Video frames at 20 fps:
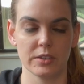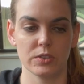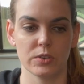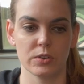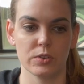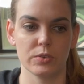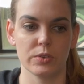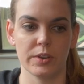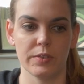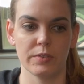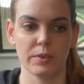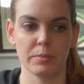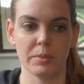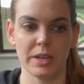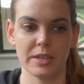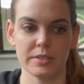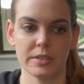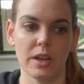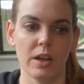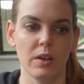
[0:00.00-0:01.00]
surgery for
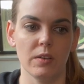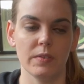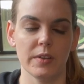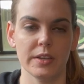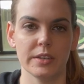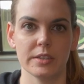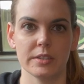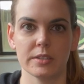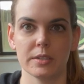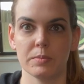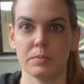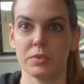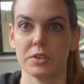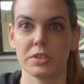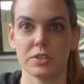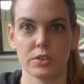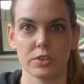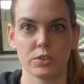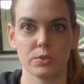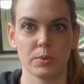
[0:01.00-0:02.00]
myself. I did some
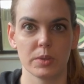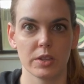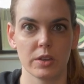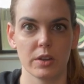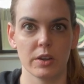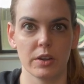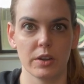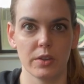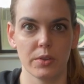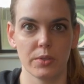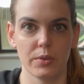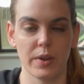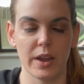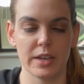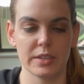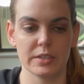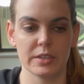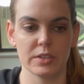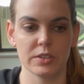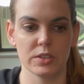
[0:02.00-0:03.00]
research with a
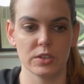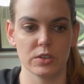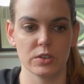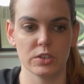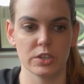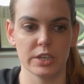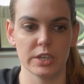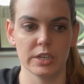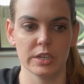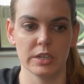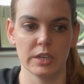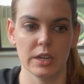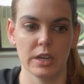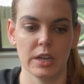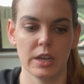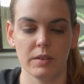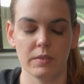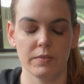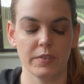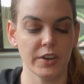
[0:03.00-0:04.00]
cardiothoracic surgeon.
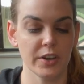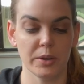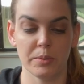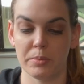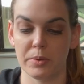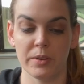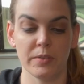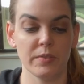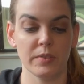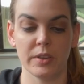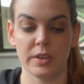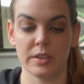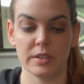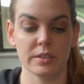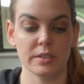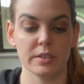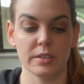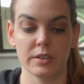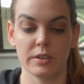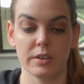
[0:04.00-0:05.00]
Very briefly
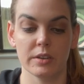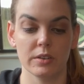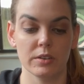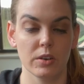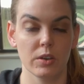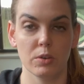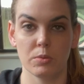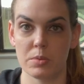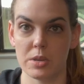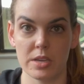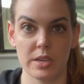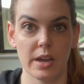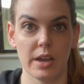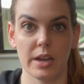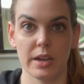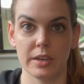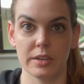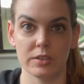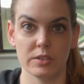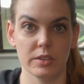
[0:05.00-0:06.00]
considered O B G
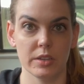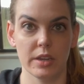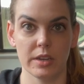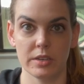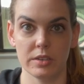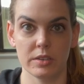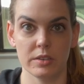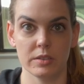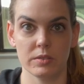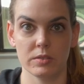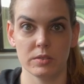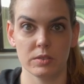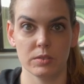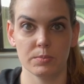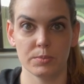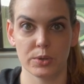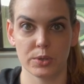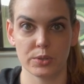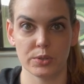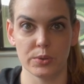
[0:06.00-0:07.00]
Y N and
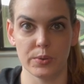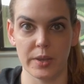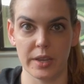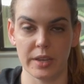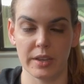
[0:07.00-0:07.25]
pursuing